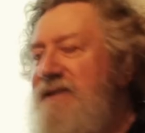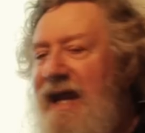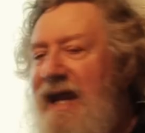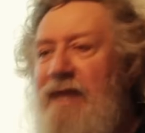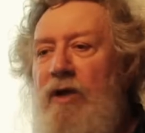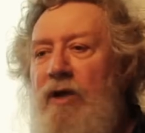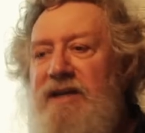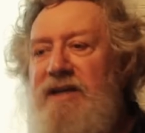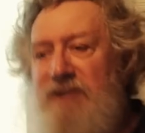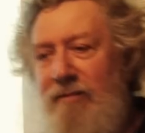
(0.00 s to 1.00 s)
any one of
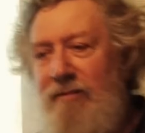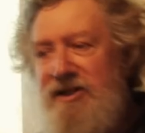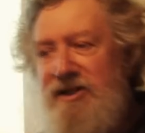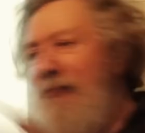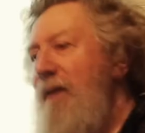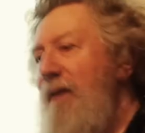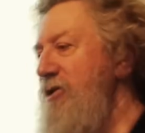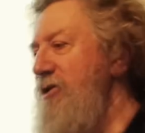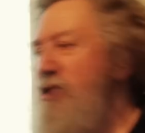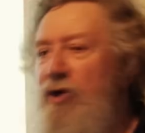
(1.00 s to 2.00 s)
these numbers that I'm about to
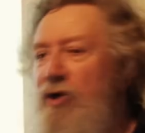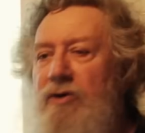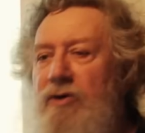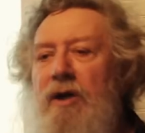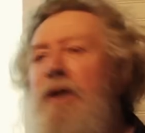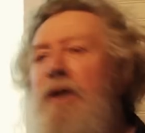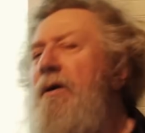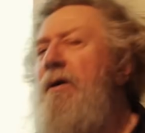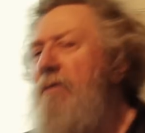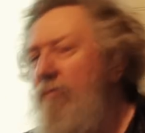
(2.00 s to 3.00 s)
show you,
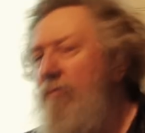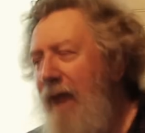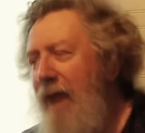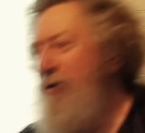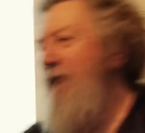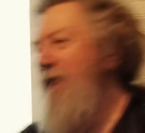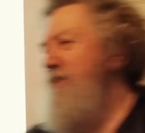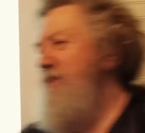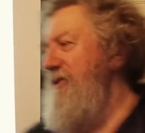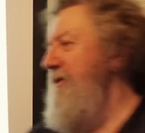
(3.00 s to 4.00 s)
round off to
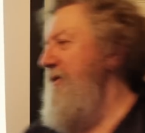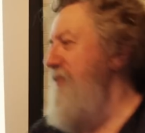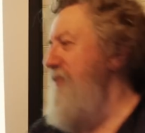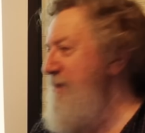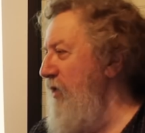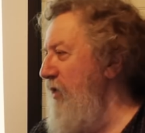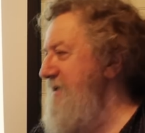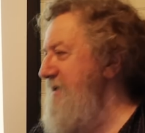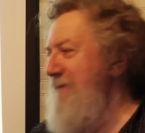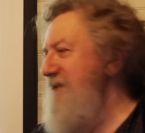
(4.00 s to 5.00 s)
the 3 points.
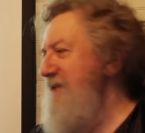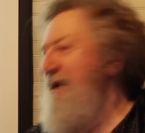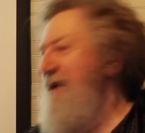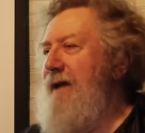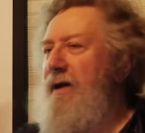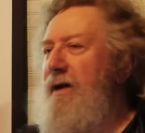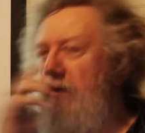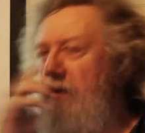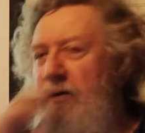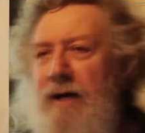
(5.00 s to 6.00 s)
That means, like,
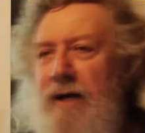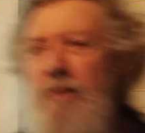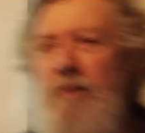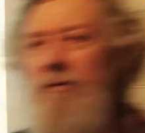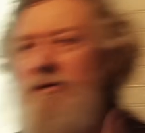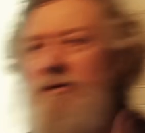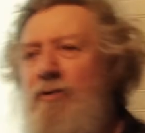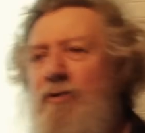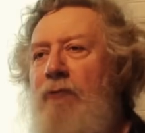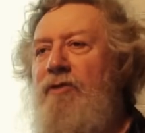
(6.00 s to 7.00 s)
the
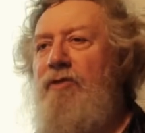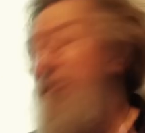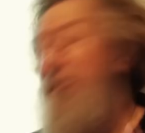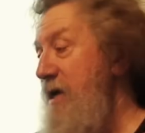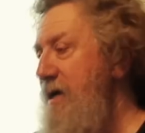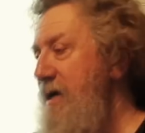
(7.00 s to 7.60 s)
square root of 3,